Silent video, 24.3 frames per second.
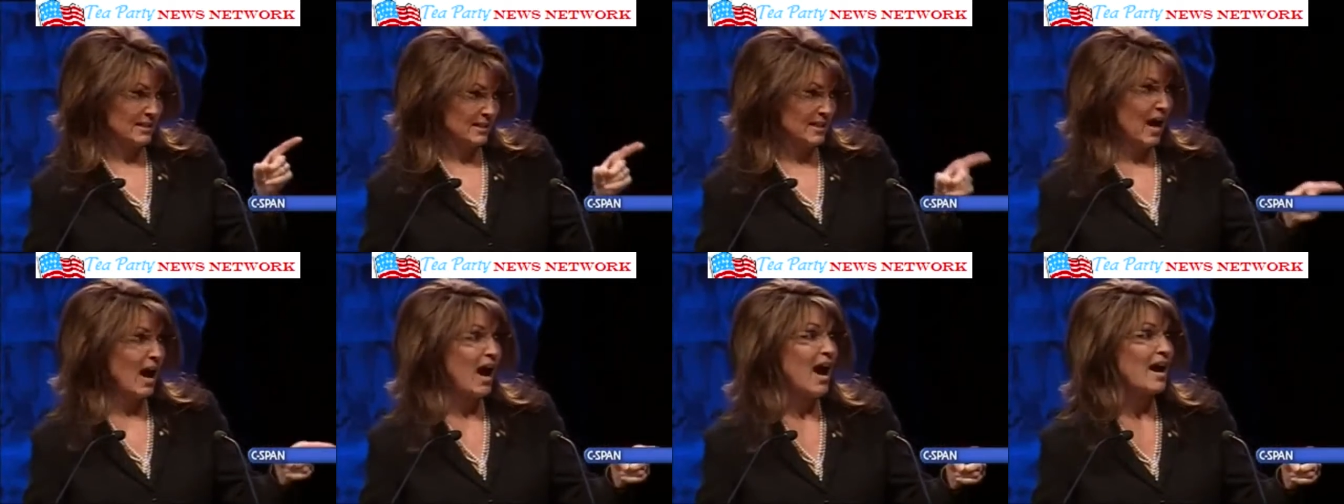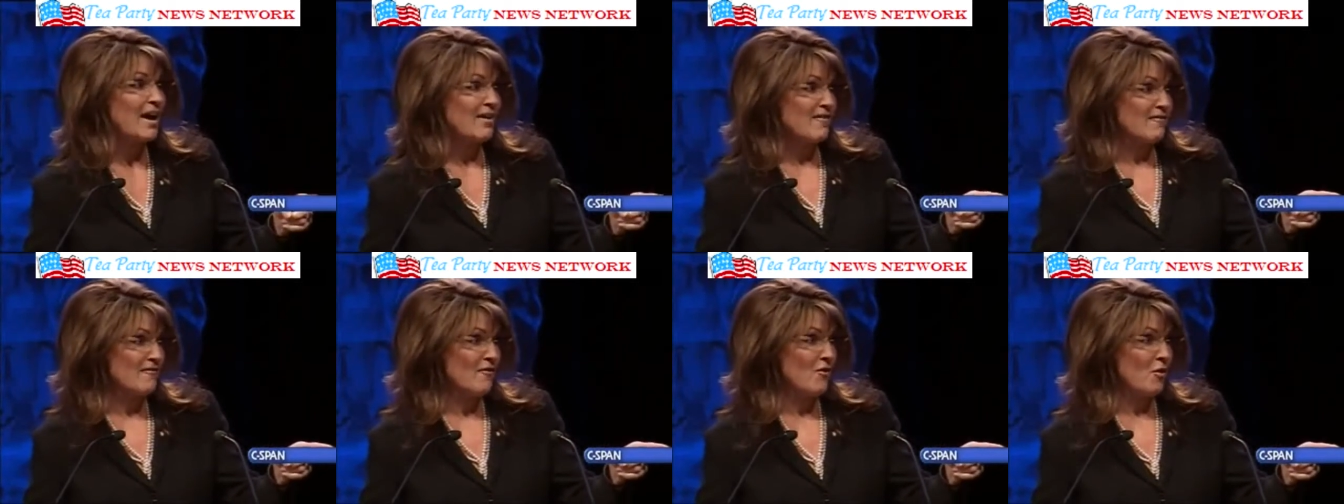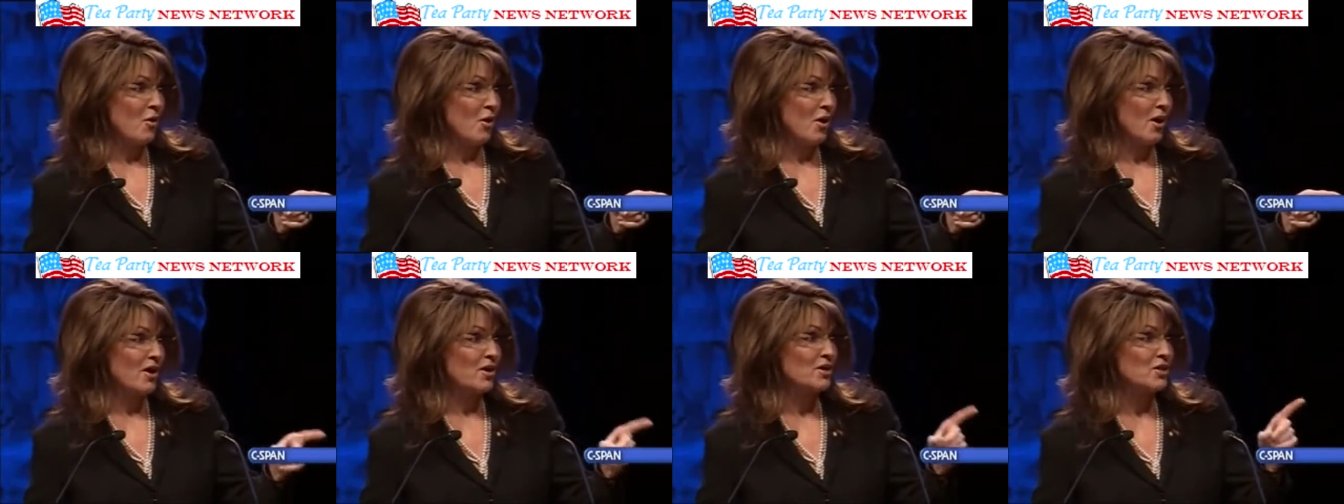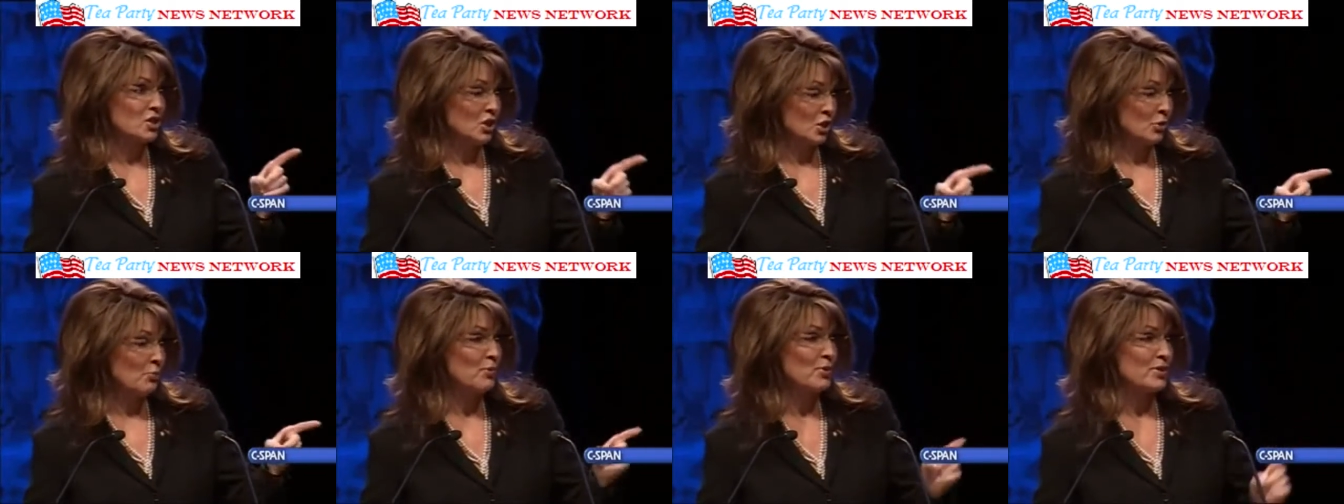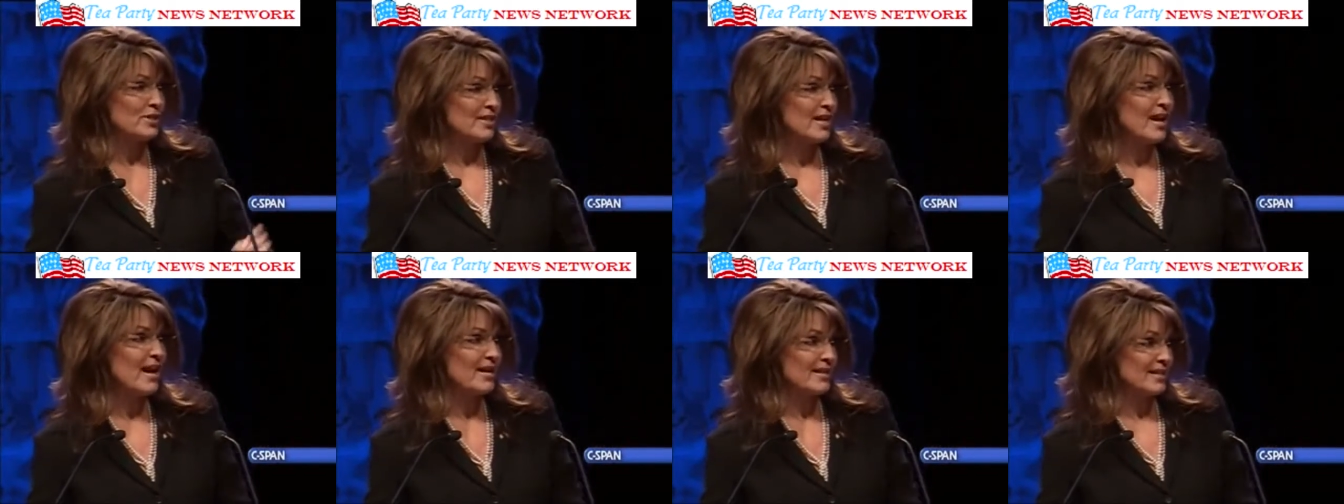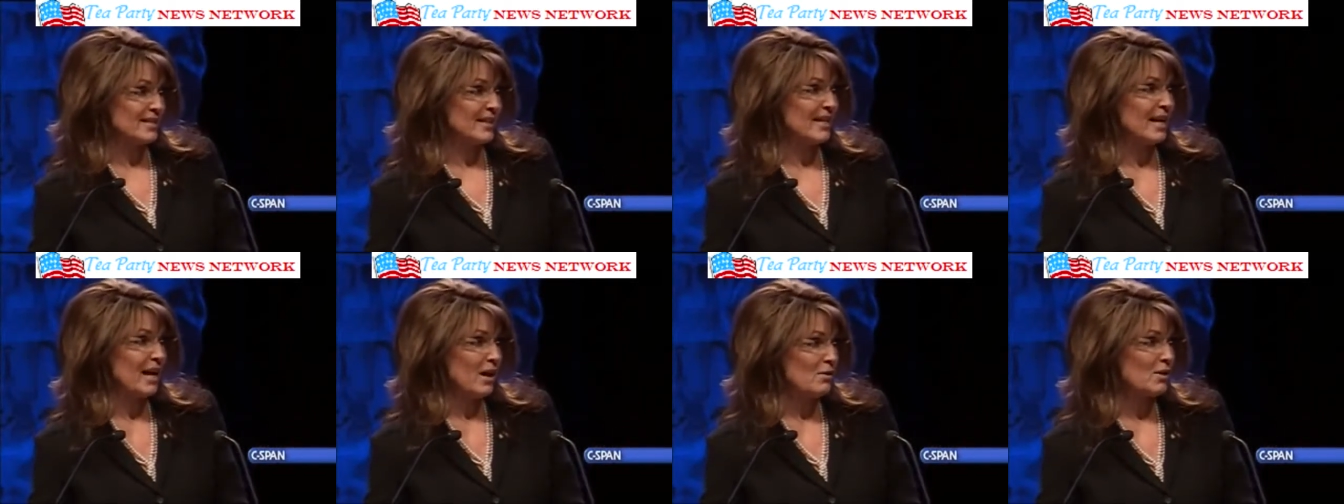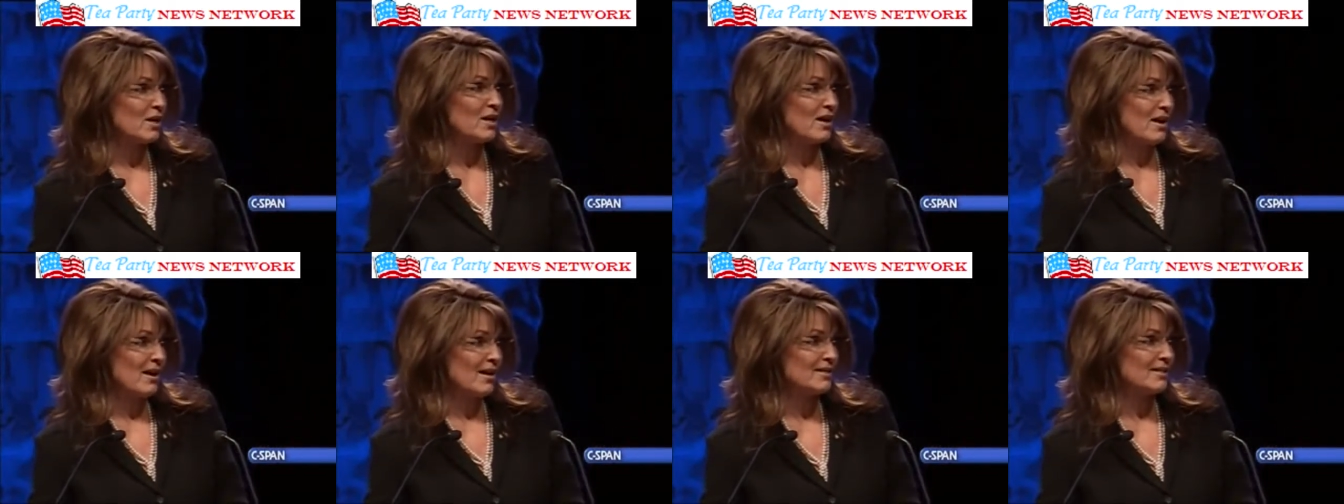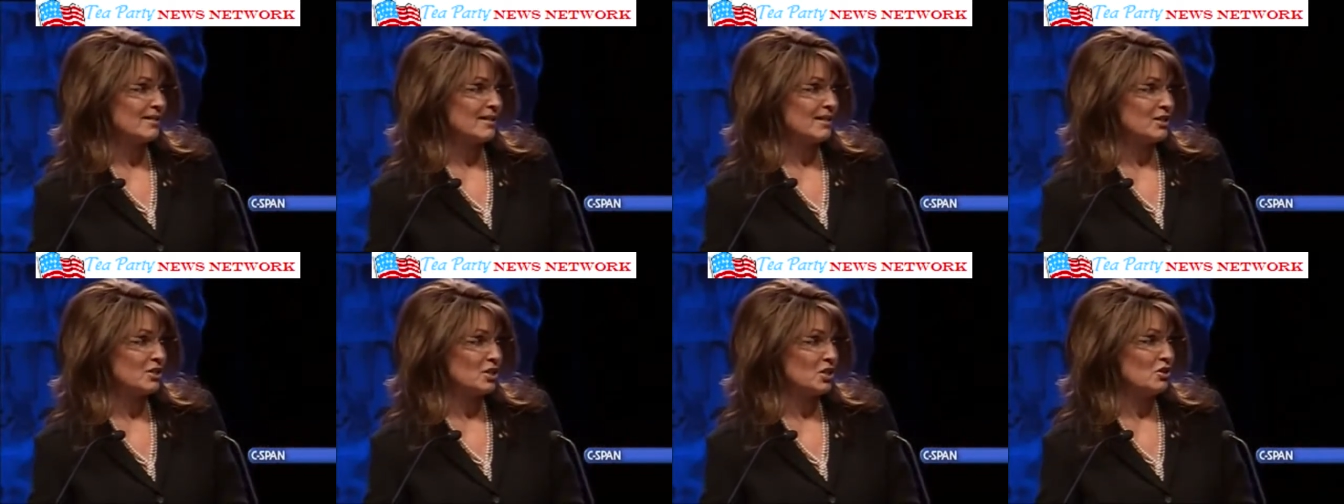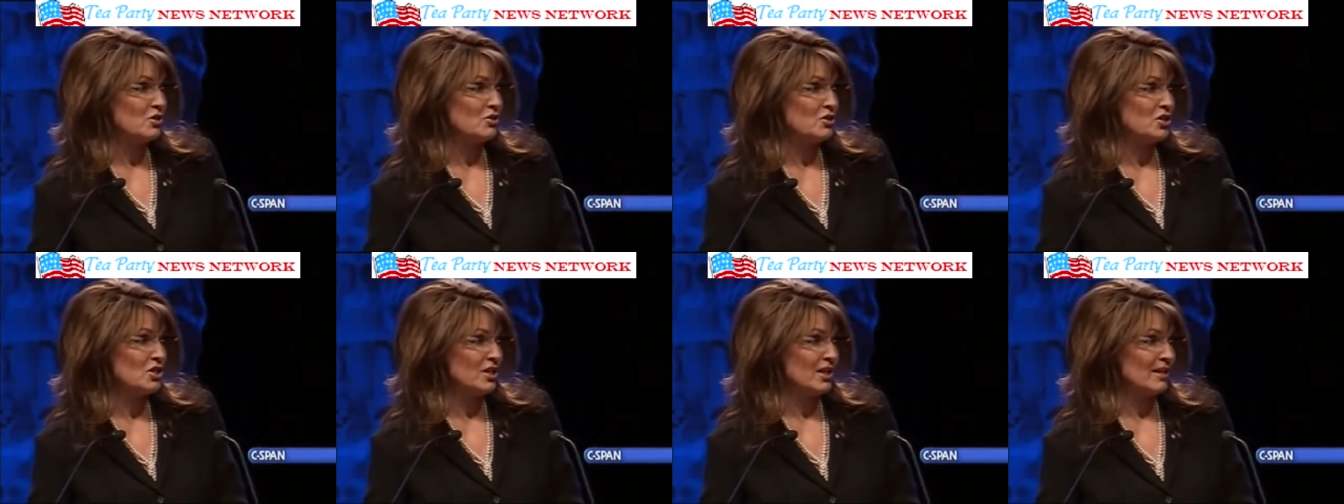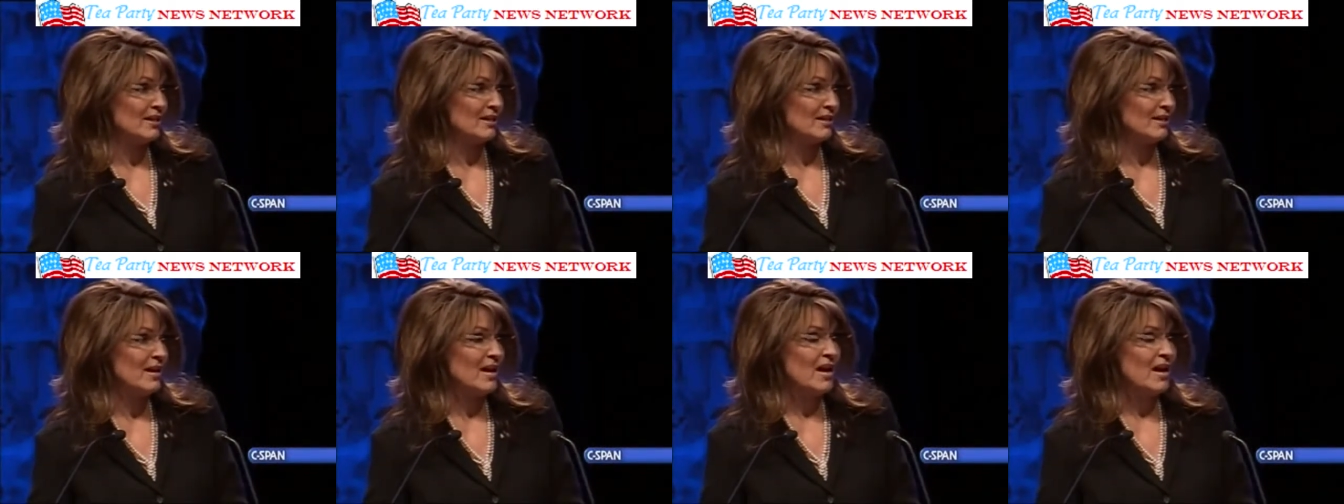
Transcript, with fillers: to die for to protect in our Constitution.